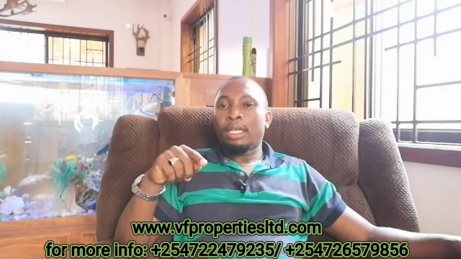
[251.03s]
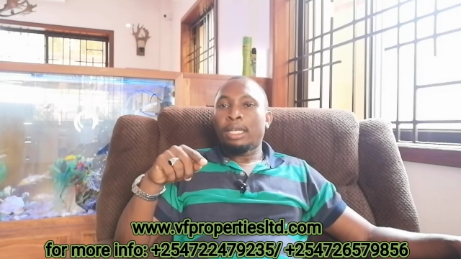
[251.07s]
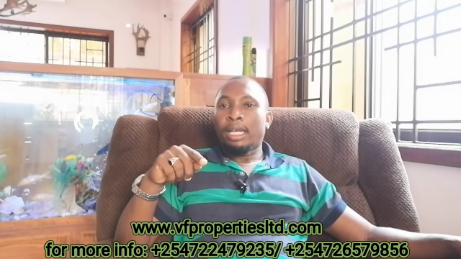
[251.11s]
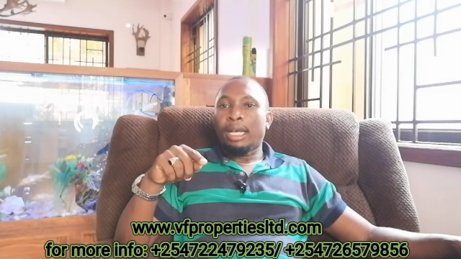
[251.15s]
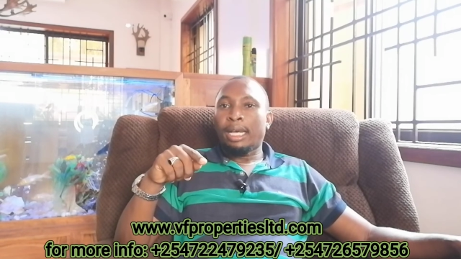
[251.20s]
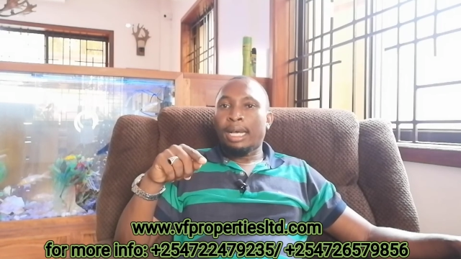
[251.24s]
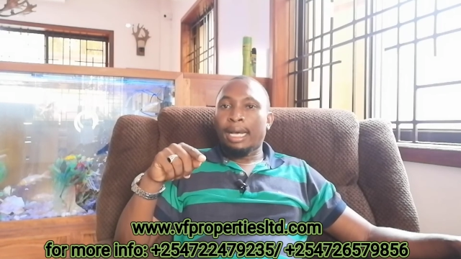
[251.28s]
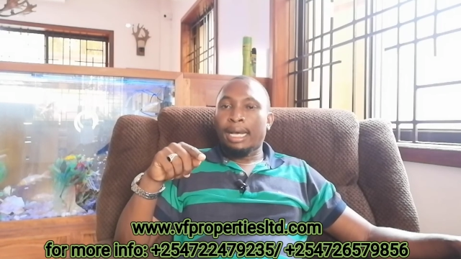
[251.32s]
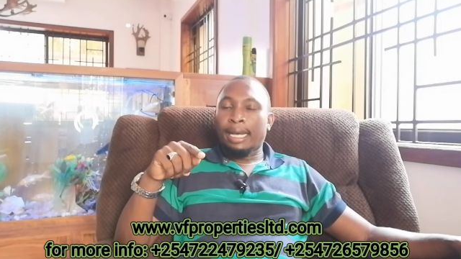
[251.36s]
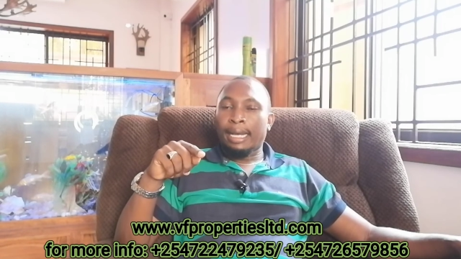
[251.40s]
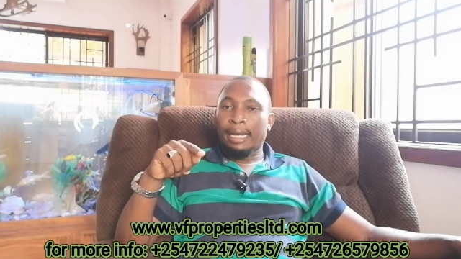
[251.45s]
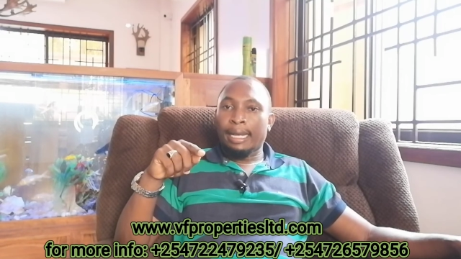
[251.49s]

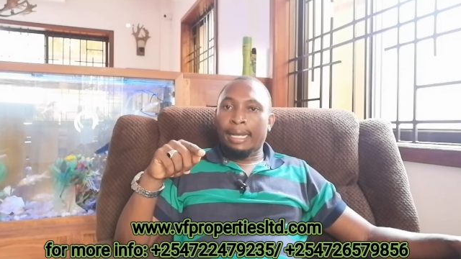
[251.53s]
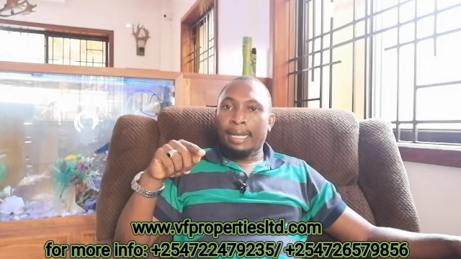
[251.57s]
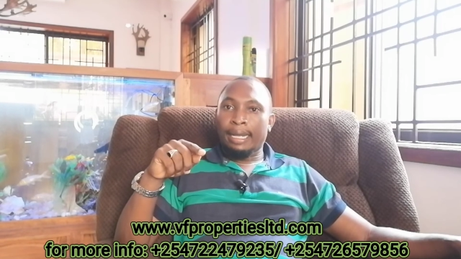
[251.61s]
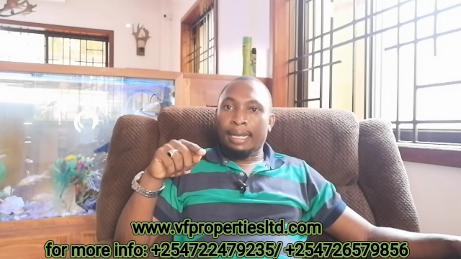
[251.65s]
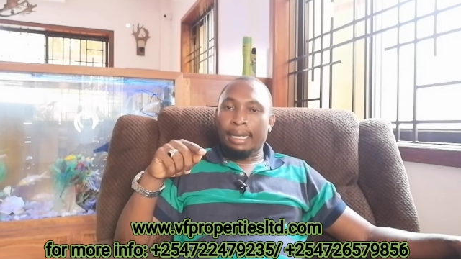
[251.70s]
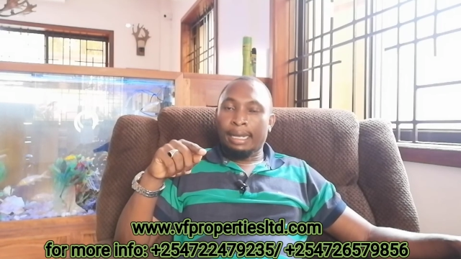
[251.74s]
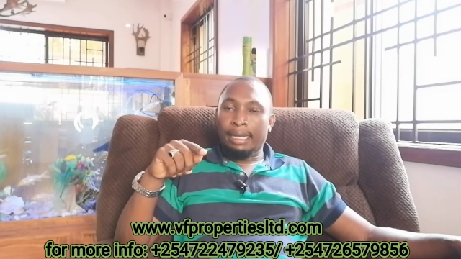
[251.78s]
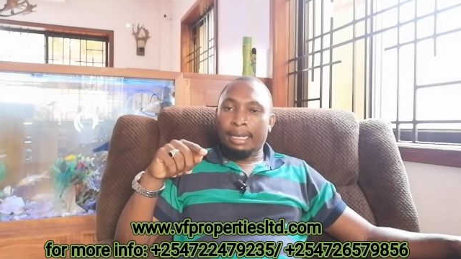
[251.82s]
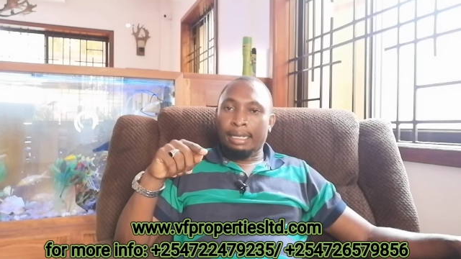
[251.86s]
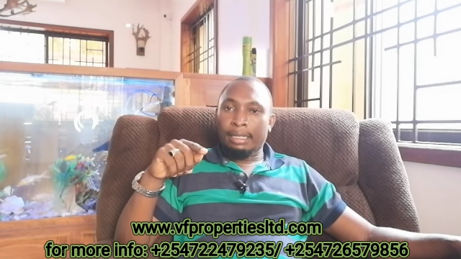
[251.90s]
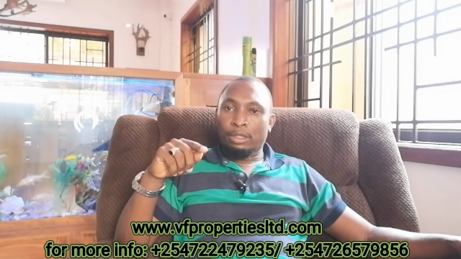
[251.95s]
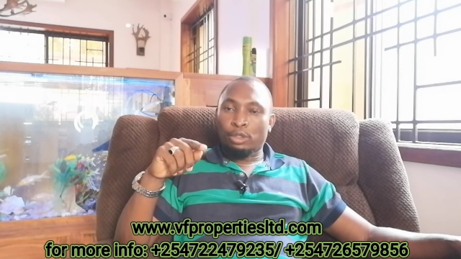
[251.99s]

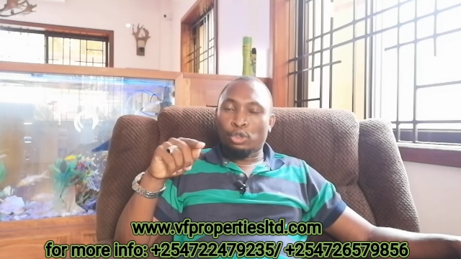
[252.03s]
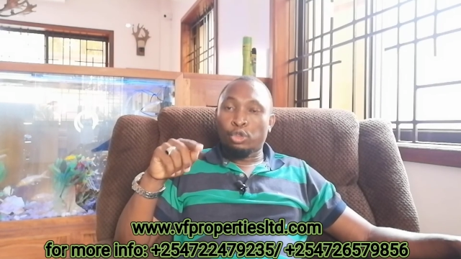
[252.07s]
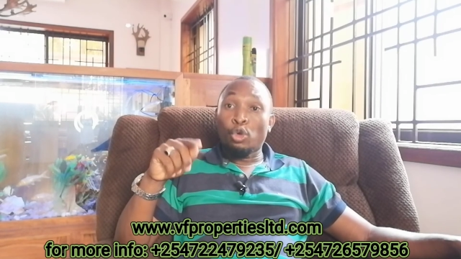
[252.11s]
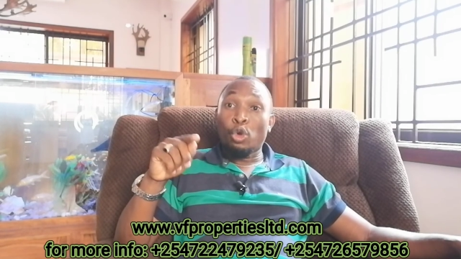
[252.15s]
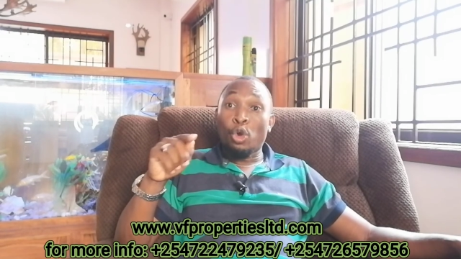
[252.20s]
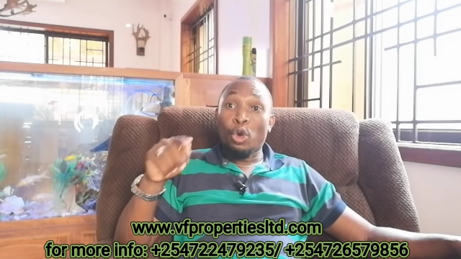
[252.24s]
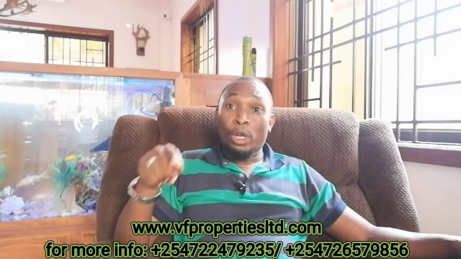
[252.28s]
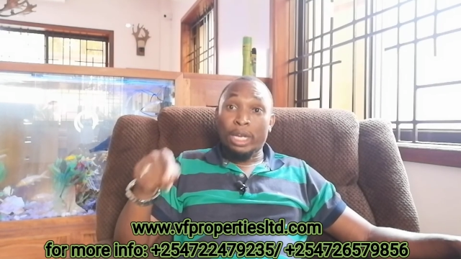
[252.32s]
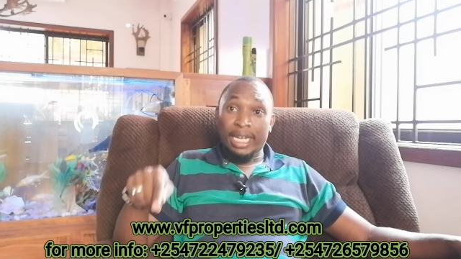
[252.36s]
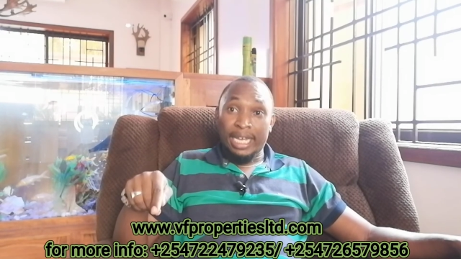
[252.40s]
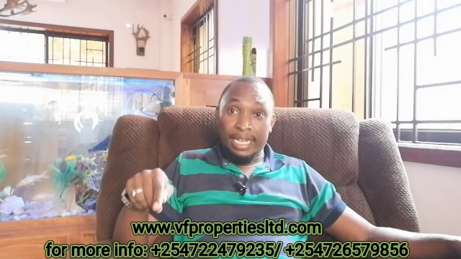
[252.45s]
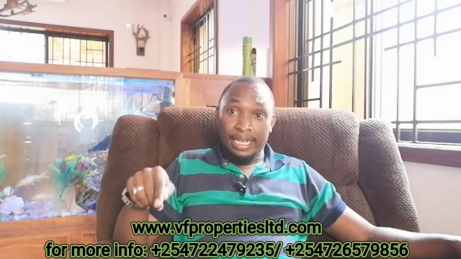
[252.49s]

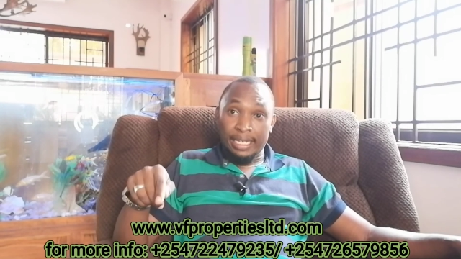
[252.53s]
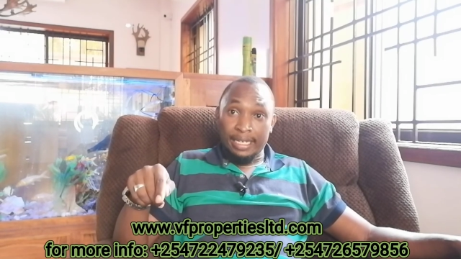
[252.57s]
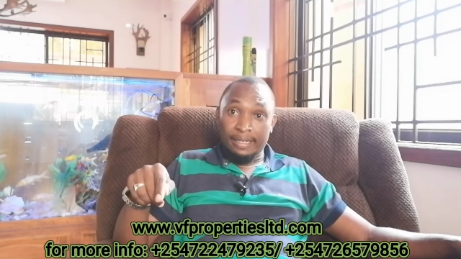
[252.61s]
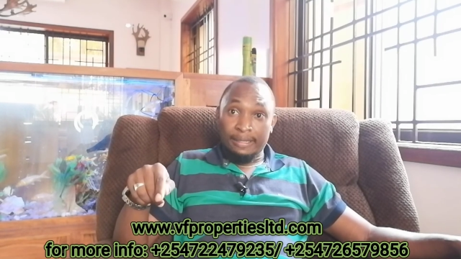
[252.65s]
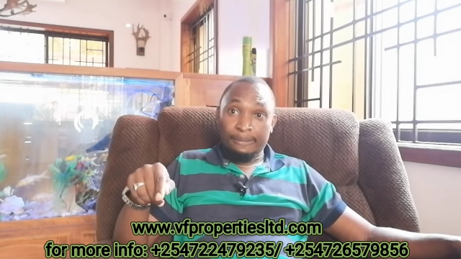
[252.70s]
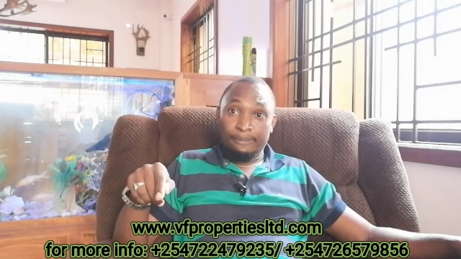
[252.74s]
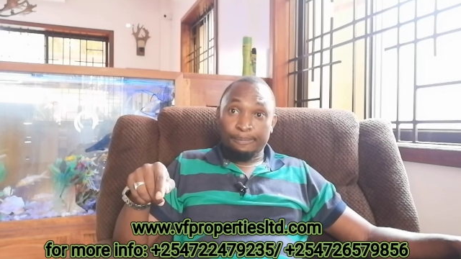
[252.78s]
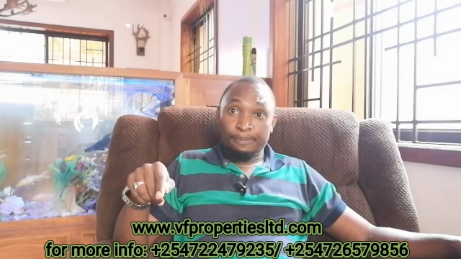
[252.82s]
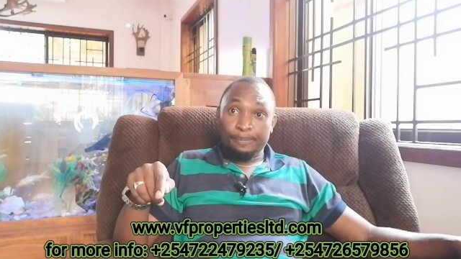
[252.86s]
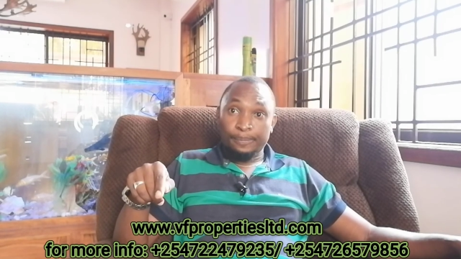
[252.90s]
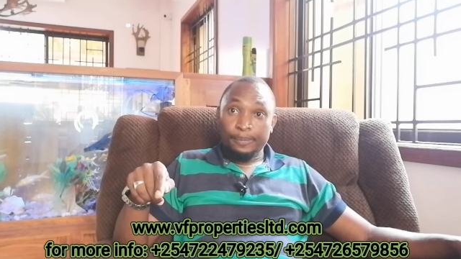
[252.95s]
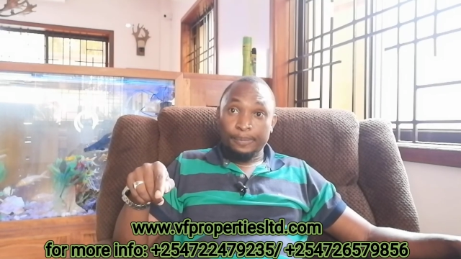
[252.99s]
2009